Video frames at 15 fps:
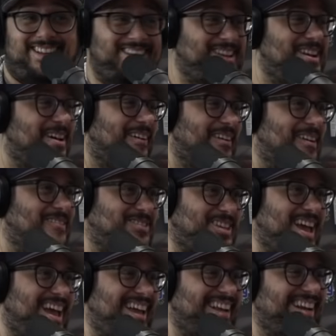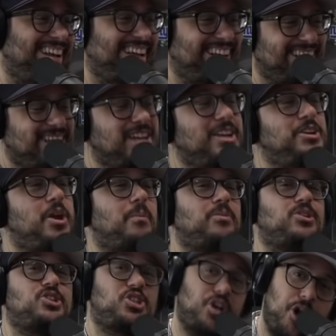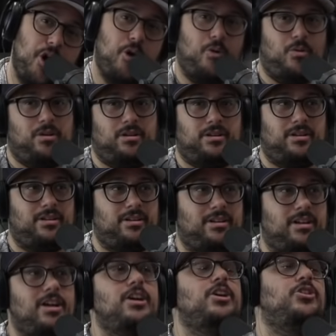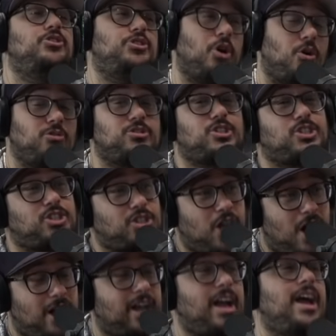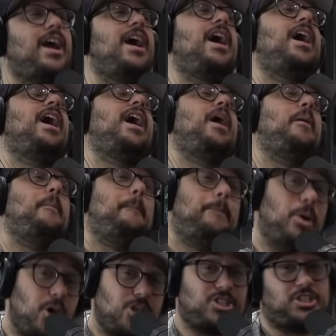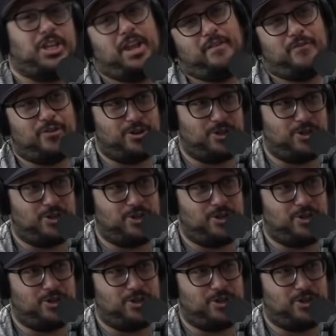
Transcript: You know what I'm saying? Number two, don't suck pussy for